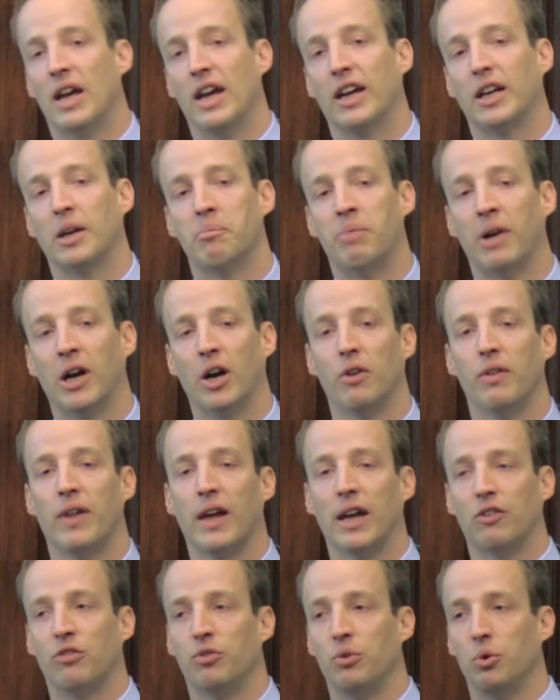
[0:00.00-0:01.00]
and compared
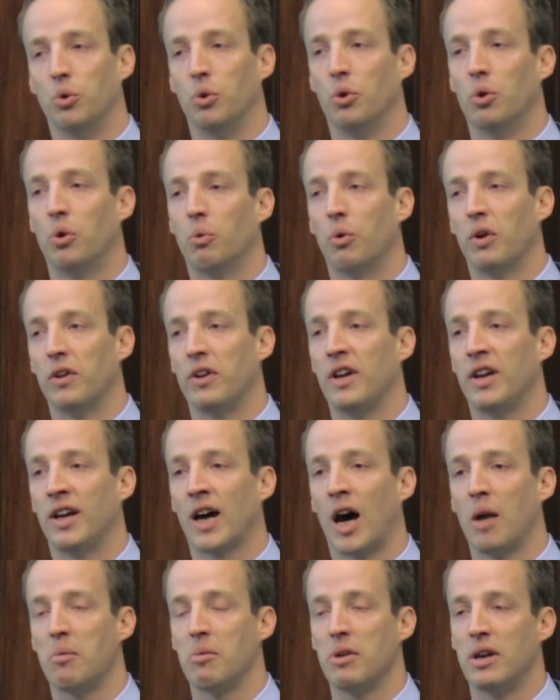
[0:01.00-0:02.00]
that to what the
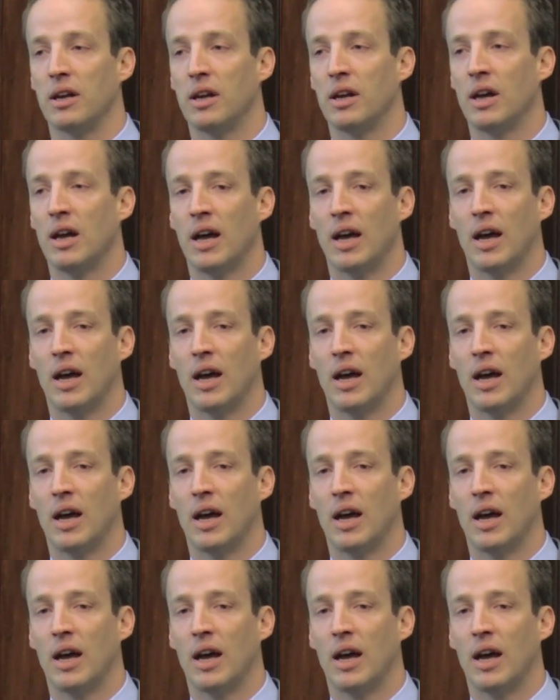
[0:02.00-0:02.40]
economy